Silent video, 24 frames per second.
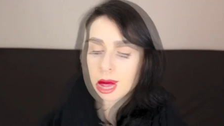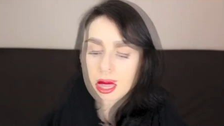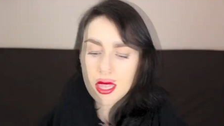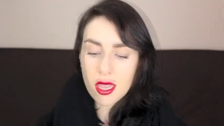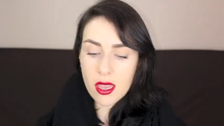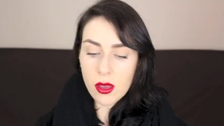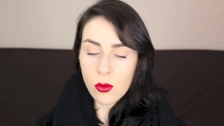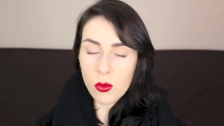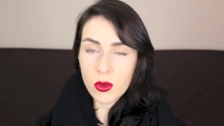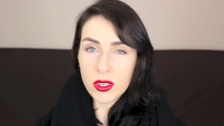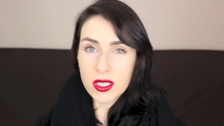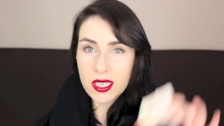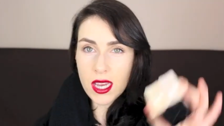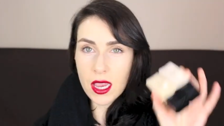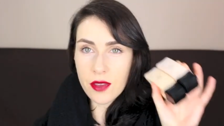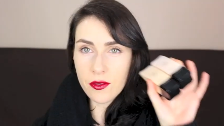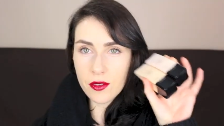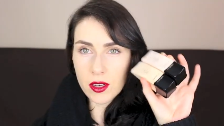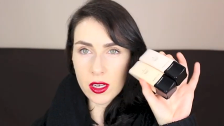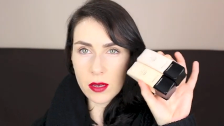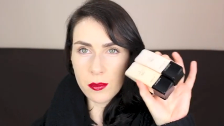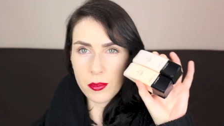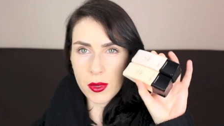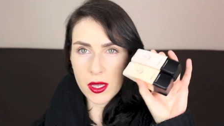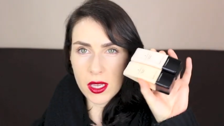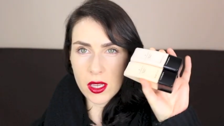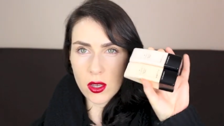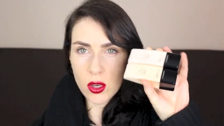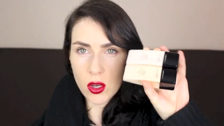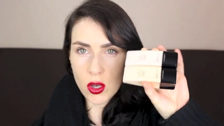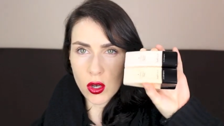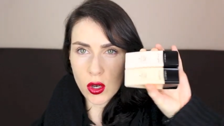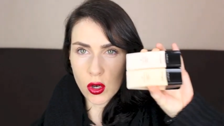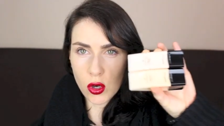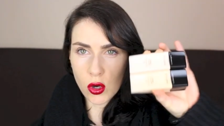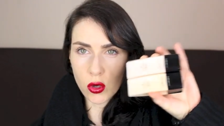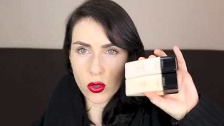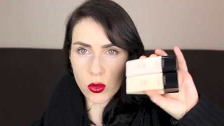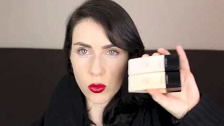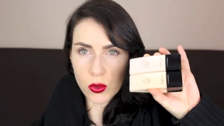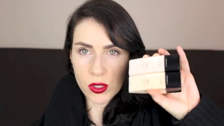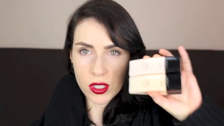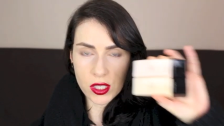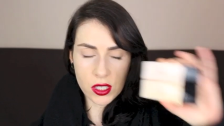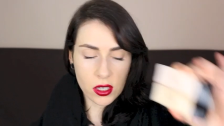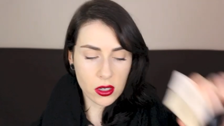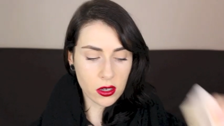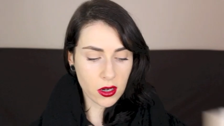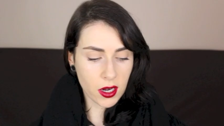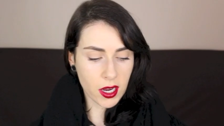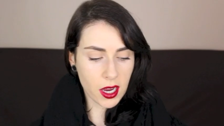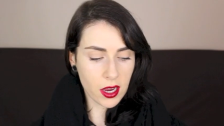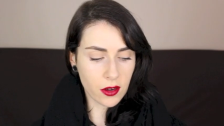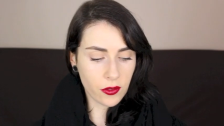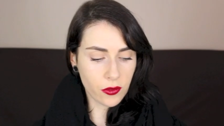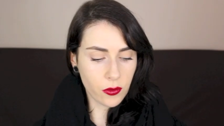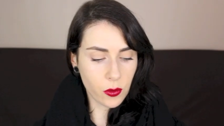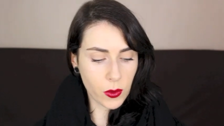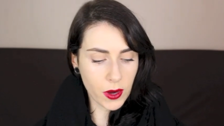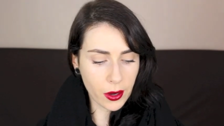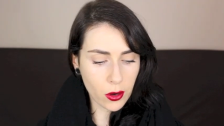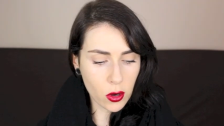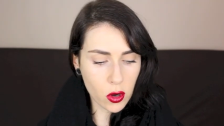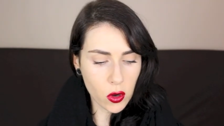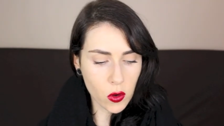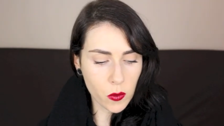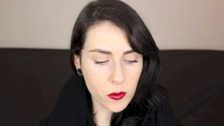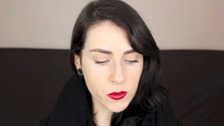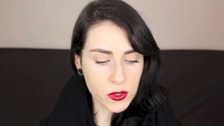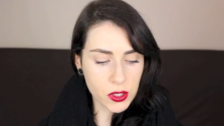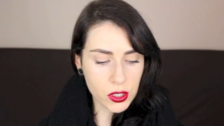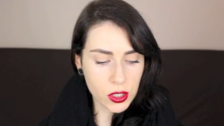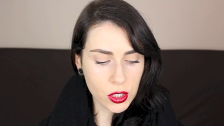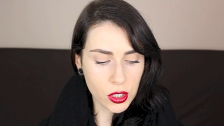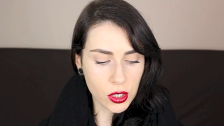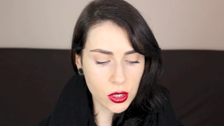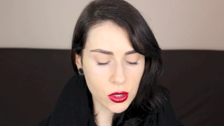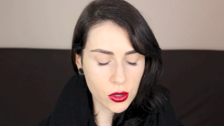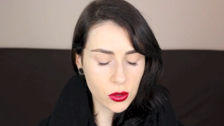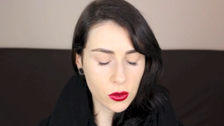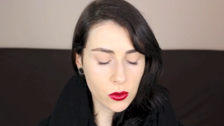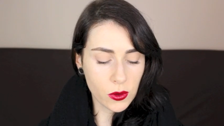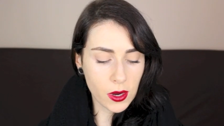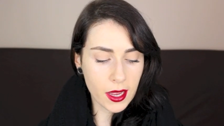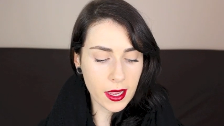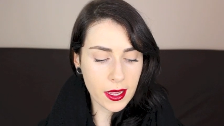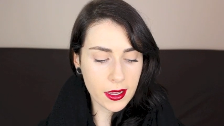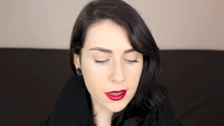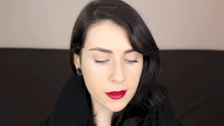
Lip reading: They would definitely be good ones to look at when it comes to